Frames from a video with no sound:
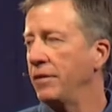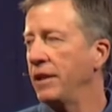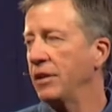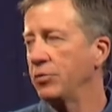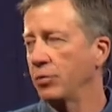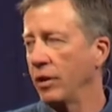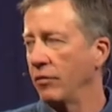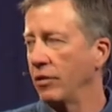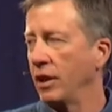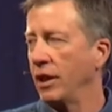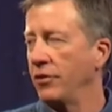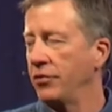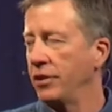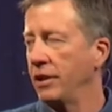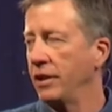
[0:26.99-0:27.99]
that's
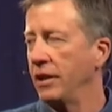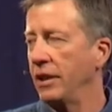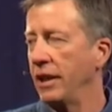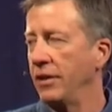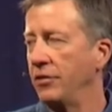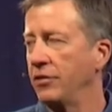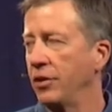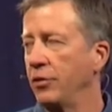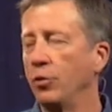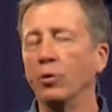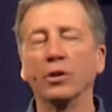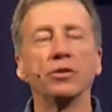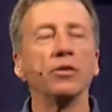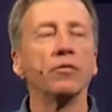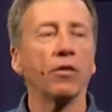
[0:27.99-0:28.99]
Revelation, and so you
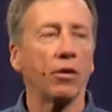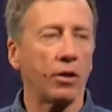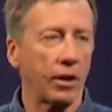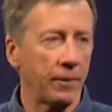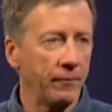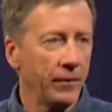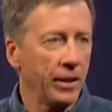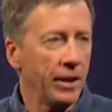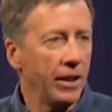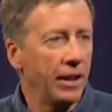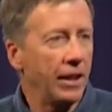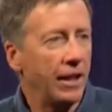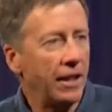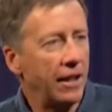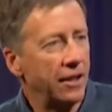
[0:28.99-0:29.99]
went too far.
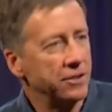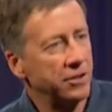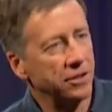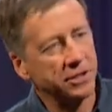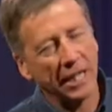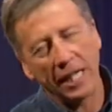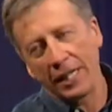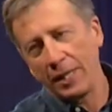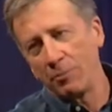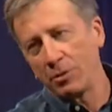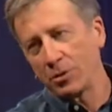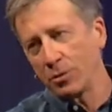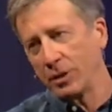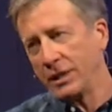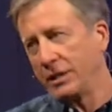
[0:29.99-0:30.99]
Uh, so it's kind of in
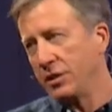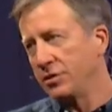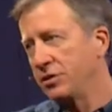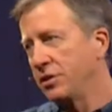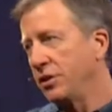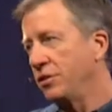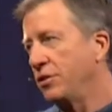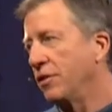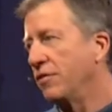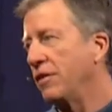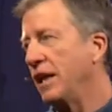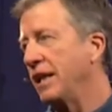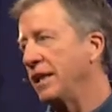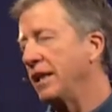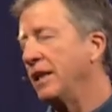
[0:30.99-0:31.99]
between those two. You'll
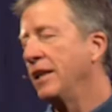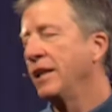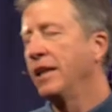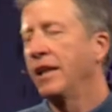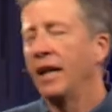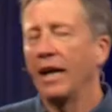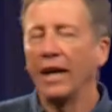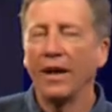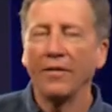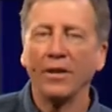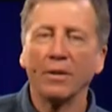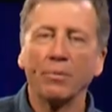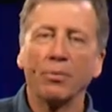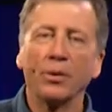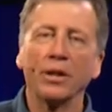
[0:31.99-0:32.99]
find it uh, there
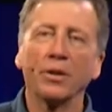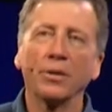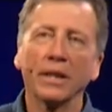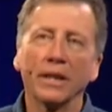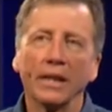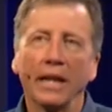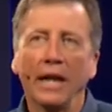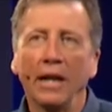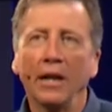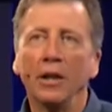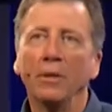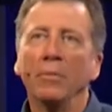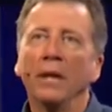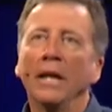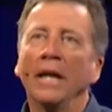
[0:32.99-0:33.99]
pretty quickly, I hope.
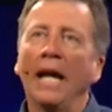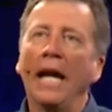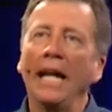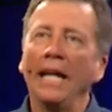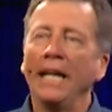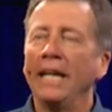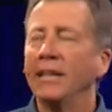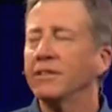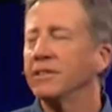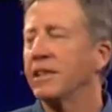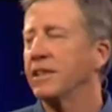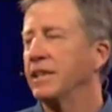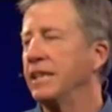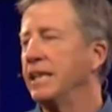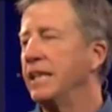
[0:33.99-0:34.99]
And here's the
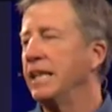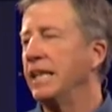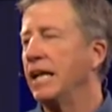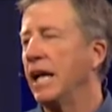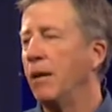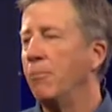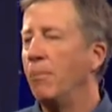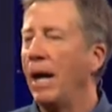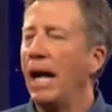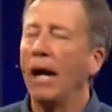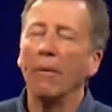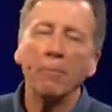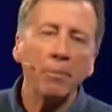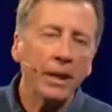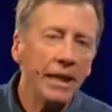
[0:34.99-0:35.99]
thing
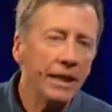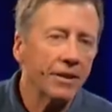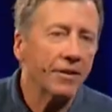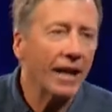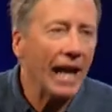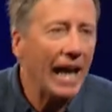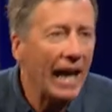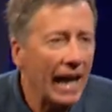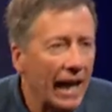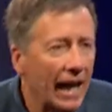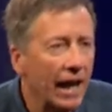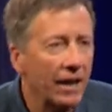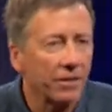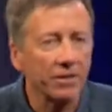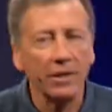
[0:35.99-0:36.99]
about Peter
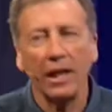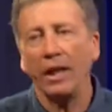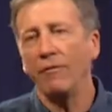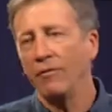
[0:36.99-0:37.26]
I love